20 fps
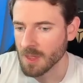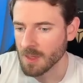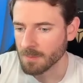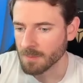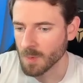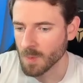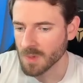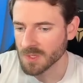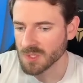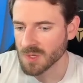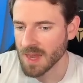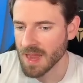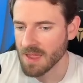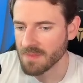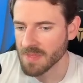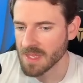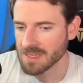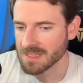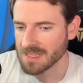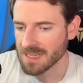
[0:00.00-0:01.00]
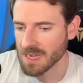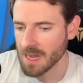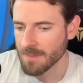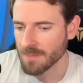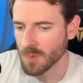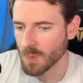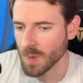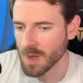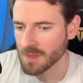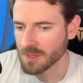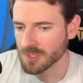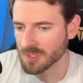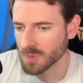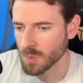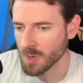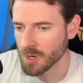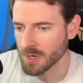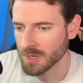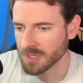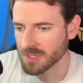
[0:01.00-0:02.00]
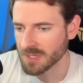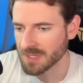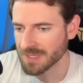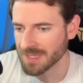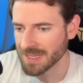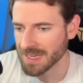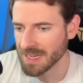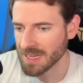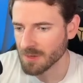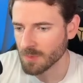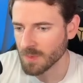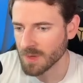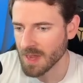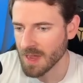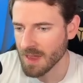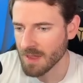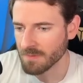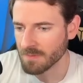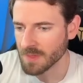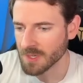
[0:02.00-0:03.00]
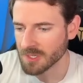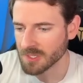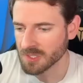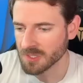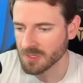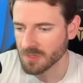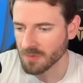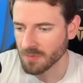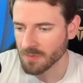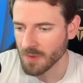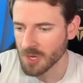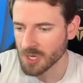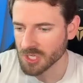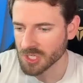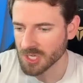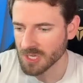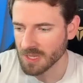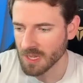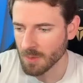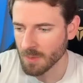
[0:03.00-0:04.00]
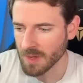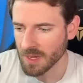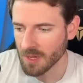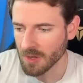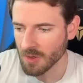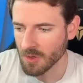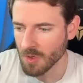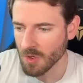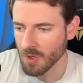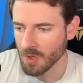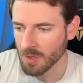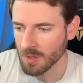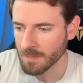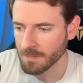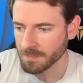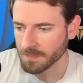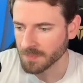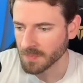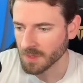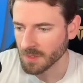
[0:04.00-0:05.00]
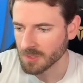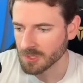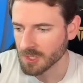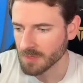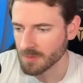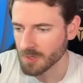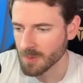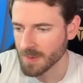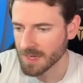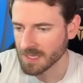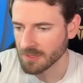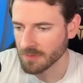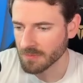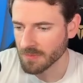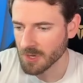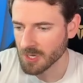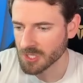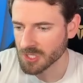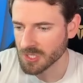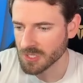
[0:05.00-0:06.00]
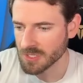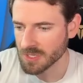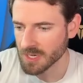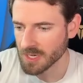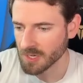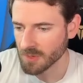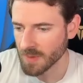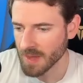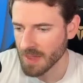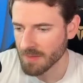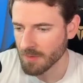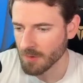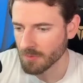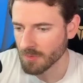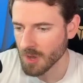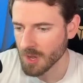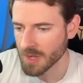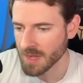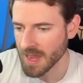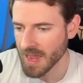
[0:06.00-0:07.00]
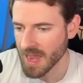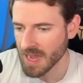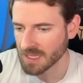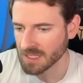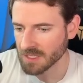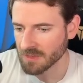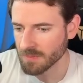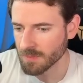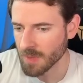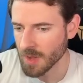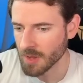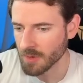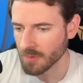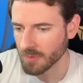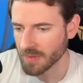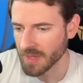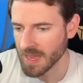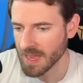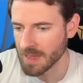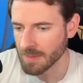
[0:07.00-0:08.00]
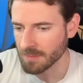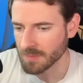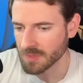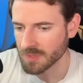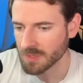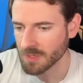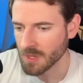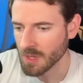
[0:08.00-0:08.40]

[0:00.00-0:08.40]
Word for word: But once you have that set up, the way this works is, again, we have this function that we can call. So if you go back to functions here, we have a run active model games